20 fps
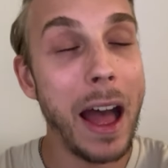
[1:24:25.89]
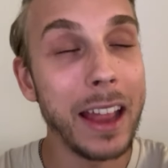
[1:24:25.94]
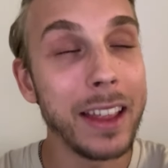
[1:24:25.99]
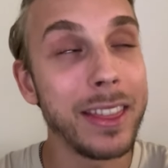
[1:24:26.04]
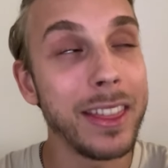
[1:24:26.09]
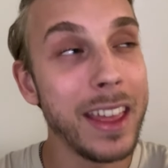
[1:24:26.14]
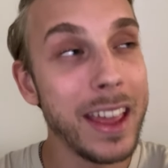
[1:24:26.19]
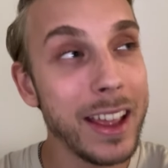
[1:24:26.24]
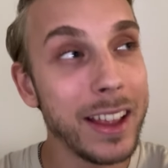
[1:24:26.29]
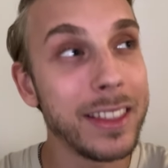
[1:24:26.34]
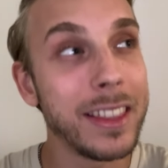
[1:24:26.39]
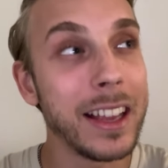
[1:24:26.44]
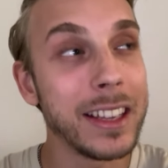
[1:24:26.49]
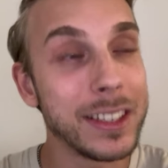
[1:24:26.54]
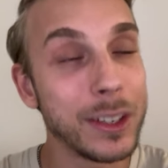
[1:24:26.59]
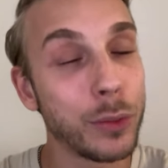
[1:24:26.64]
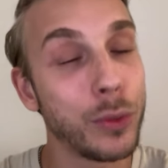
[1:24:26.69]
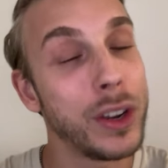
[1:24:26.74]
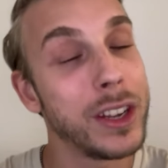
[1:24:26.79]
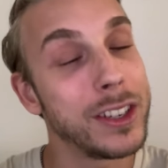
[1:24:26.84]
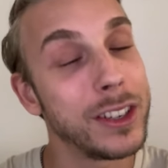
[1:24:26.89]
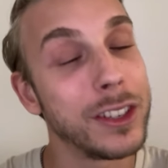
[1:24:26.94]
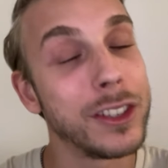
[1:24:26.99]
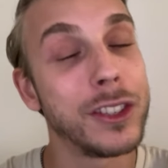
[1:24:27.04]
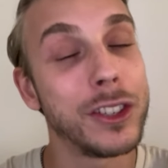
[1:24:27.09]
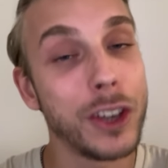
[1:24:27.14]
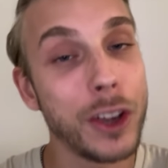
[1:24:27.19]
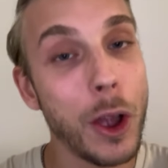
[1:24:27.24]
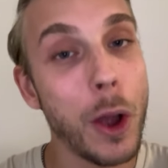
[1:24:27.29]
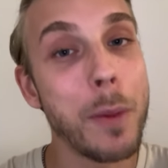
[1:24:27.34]
I think that's a reason
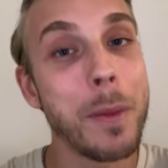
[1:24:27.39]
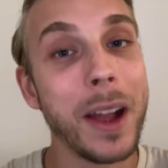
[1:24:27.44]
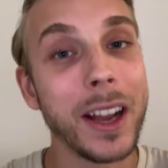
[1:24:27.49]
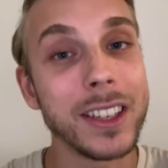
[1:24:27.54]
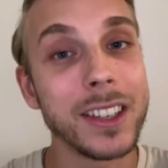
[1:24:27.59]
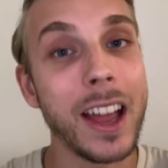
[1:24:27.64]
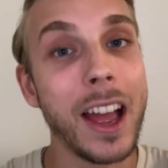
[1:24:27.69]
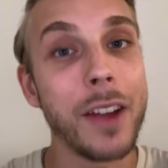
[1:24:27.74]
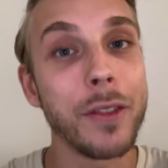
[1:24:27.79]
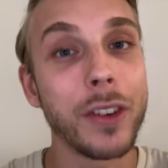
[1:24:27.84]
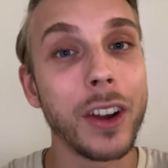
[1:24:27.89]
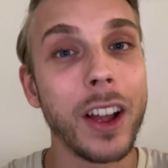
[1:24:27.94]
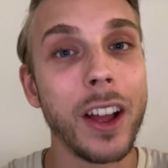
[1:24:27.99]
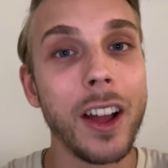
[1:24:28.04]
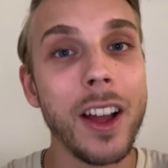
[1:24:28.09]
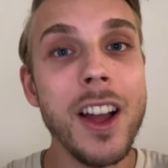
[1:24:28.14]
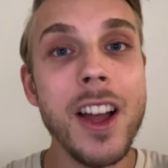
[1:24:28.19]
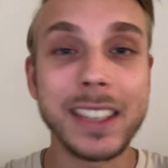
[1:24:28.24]
to go back to Africa.